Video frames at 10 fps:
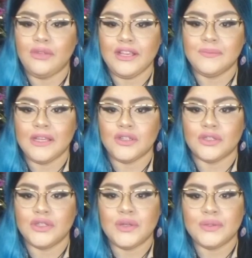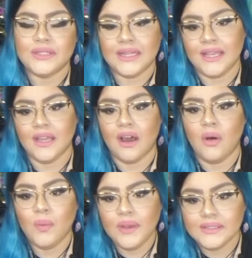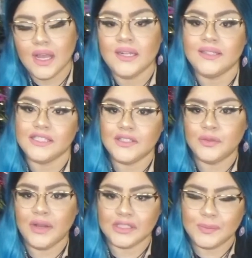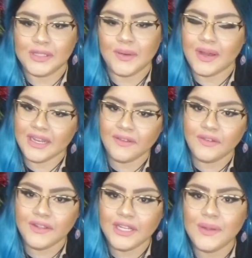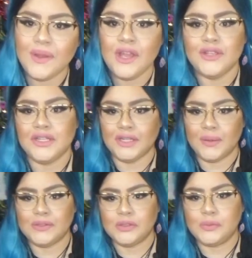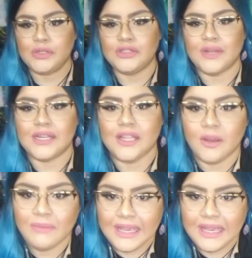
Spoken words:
please make sure to go to the link always on the description box below on every video. You can also book directly on my